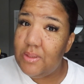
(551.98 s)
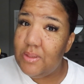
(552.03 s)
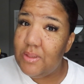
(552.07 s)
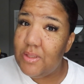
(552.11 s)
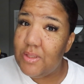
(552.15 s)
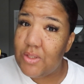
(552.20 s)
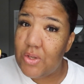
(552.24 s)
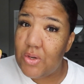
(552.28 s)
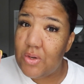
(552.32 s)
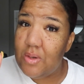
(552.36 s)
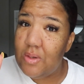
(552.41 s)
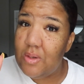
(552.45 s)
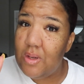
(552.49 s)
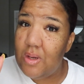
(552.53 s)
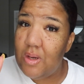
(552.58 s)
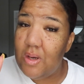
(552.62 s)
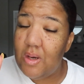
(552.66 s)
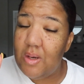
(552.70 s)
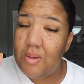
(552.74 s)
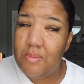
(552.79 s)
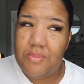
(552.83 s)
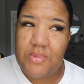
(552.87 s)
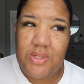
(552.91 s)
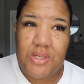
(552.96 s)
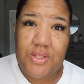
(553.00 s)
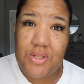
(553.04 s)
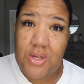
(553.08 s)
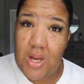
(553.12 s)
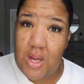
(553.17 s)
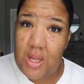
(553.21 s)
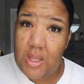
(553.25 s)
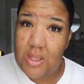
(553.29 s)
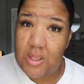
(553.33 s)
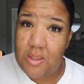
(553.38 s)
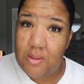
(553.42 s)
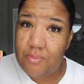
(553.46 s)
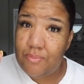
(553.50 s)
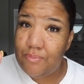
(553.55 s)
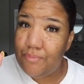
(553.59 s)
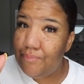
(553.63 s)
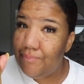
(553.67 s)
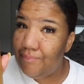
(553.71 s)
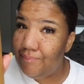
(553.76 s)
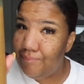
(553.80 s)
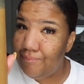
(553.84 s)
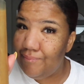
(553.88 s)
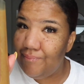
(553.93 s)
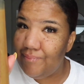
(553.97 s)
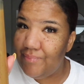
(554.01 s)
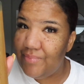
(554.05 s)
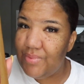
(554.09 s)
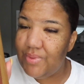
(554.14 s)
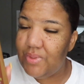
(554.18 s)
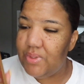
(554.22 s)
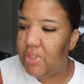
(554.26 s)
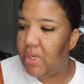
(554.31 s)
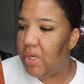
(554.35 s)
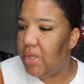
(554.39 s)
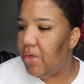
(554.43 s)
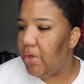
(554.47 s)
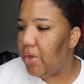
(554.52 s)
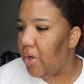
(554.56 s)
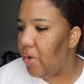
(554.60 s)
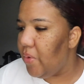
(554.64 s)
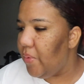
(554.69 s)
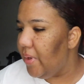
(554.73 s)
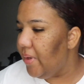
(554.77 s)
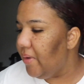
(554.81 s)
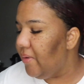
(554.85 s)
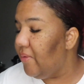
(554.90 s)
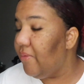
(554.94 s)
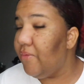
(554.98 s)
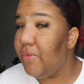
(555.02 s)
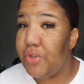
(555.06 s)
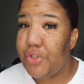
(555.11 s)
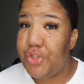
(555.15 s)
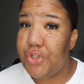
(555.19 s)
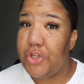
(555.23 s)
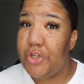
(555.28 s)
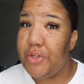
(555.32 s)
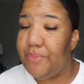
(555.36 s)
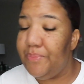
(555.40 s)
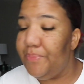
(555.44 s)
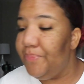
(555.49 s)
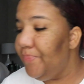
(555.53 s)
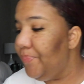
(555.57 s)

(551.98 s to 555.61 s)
Desert, um, Desert Island, yeah, you're going for sure.